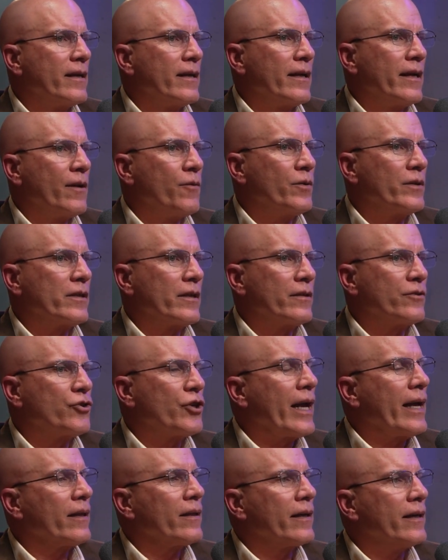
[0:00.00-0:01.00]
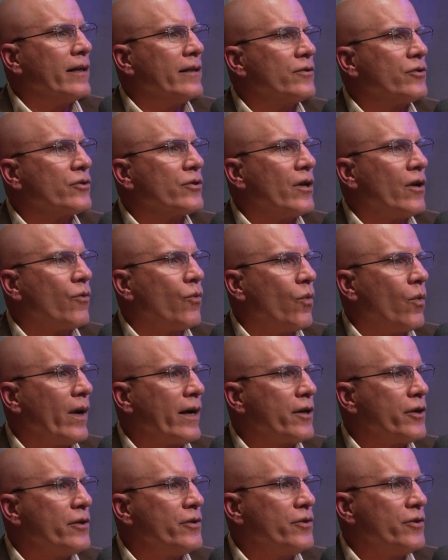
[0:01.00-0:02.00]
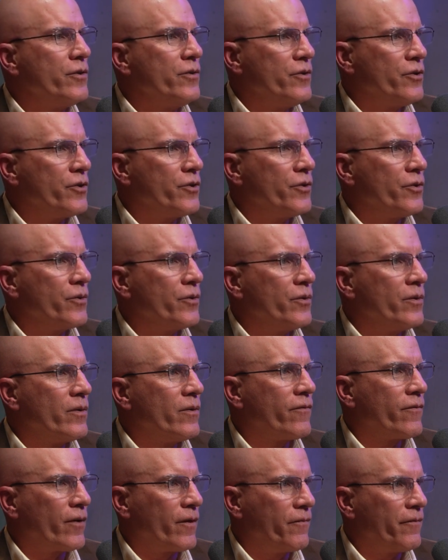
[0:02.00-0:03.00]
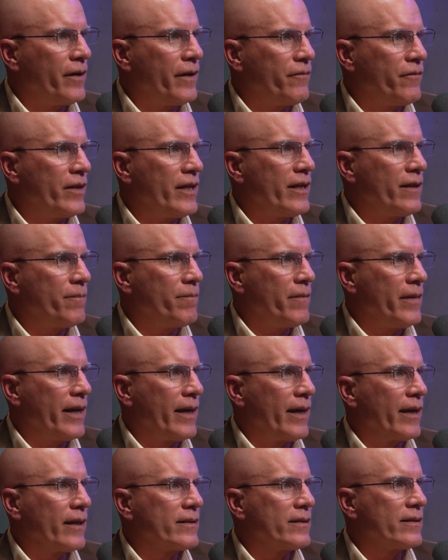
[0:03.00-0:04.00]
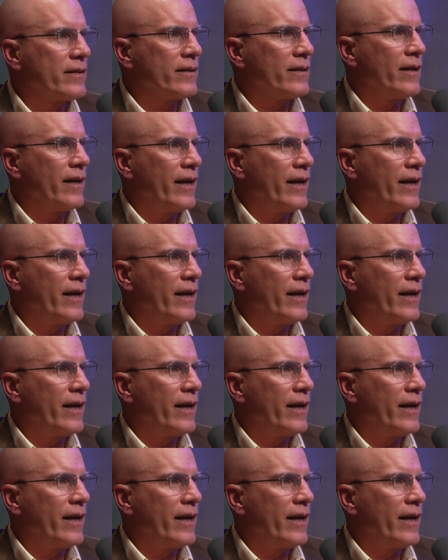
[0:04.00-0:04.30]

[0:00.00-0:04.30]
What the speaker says: It was a challenge. What could you do for 15 minutes